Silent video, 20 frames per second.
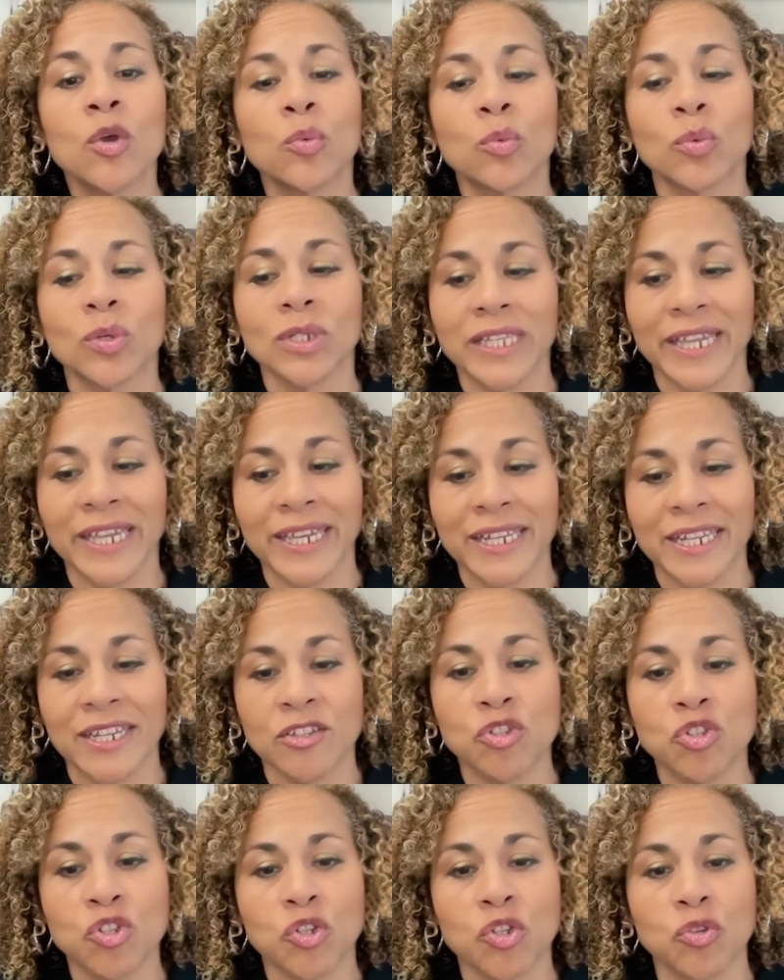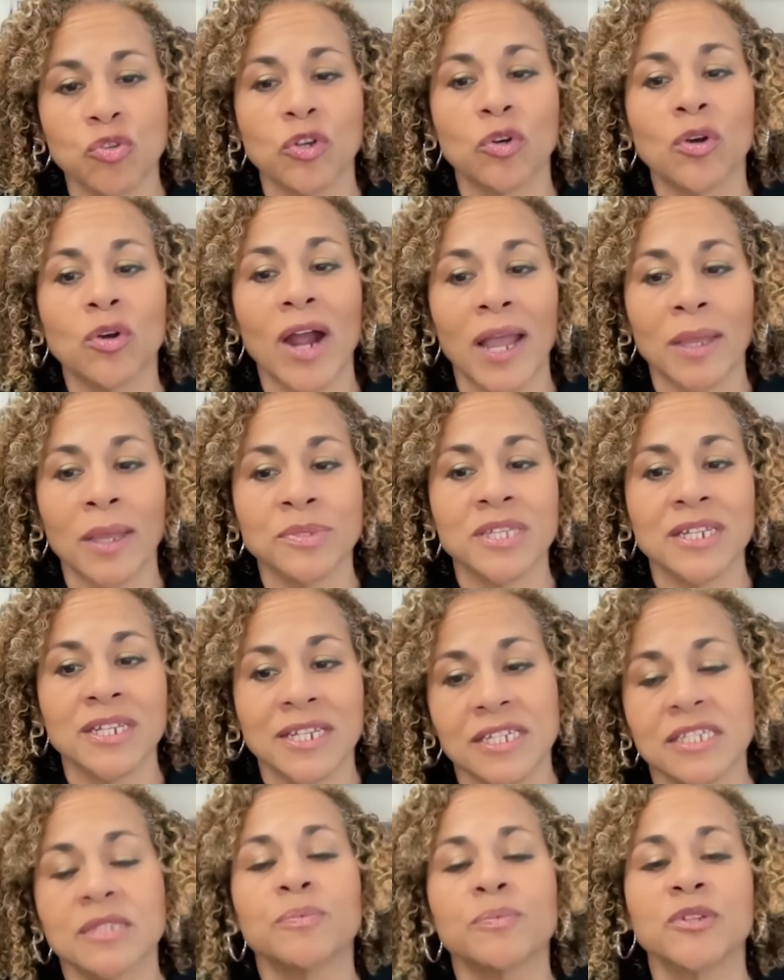related to the crimes that
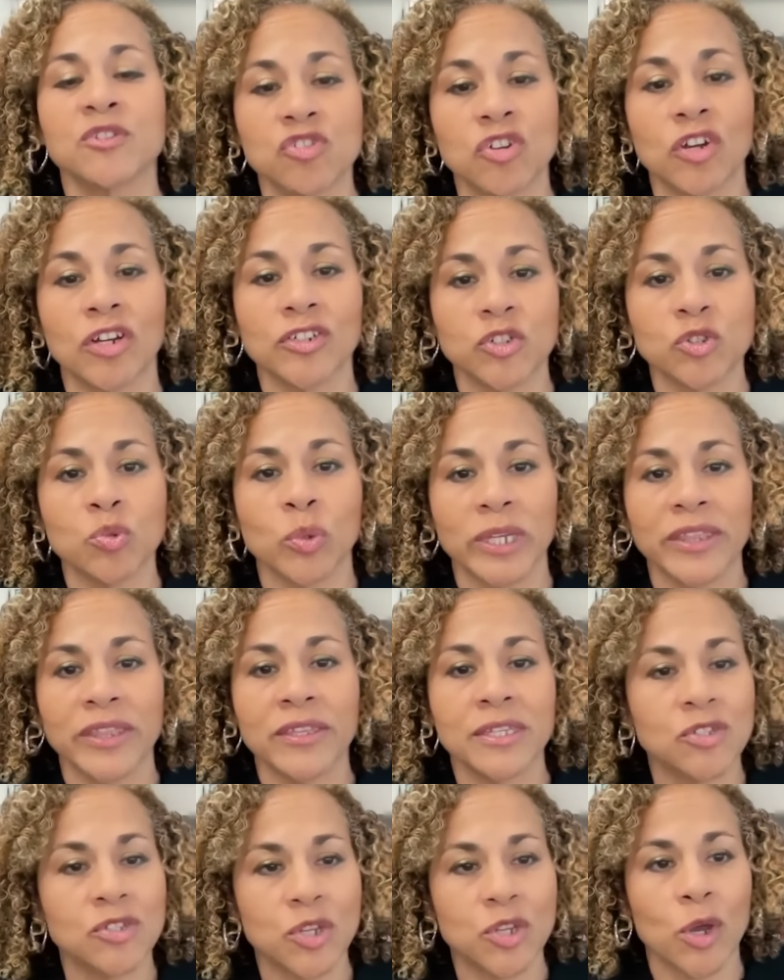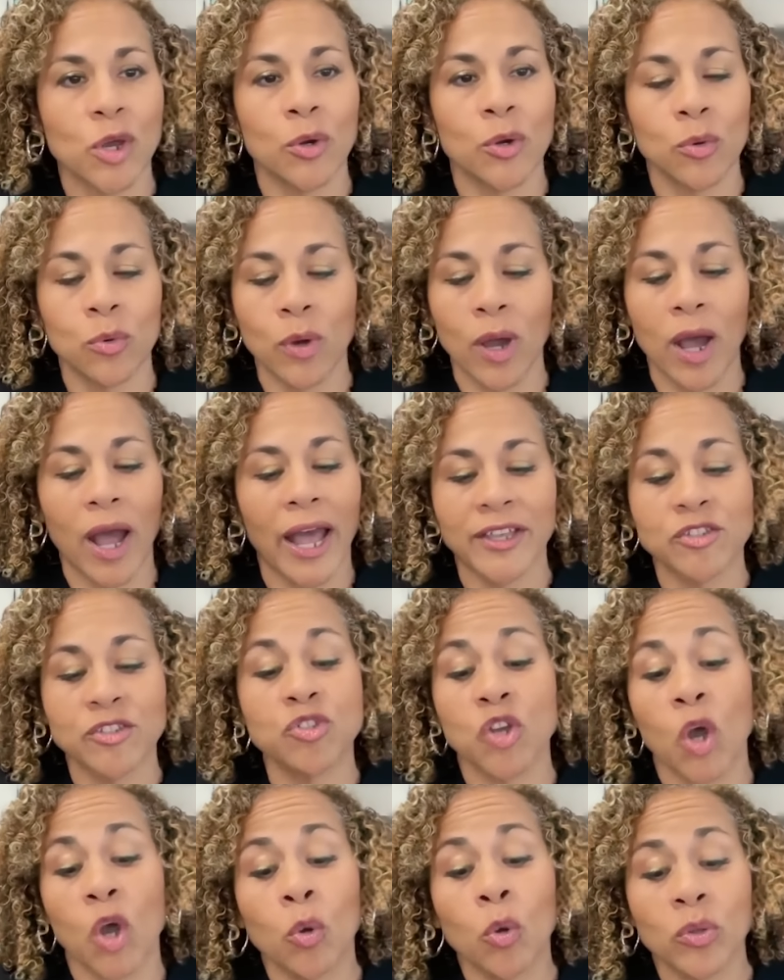he's been charged with. So I
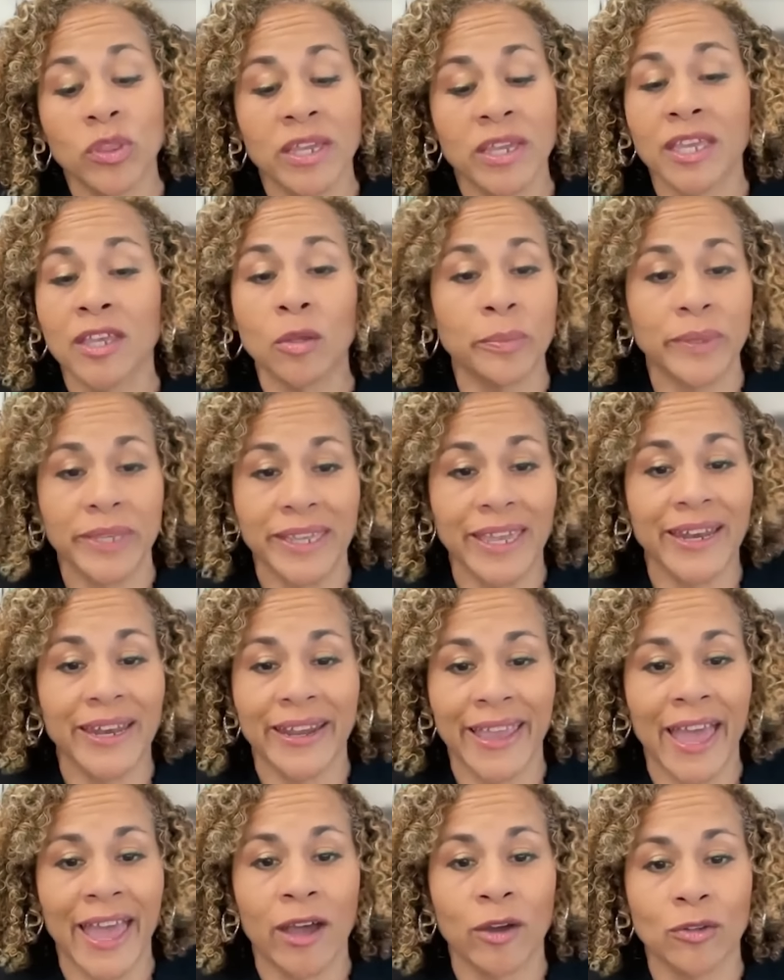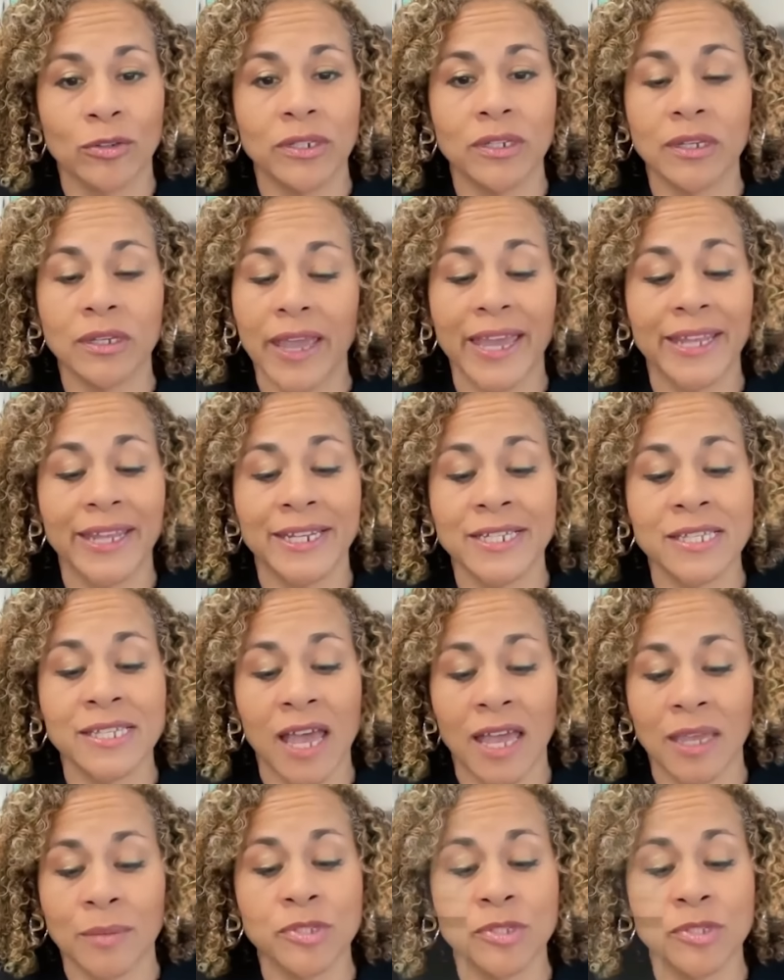don't think he'll be getting out anytime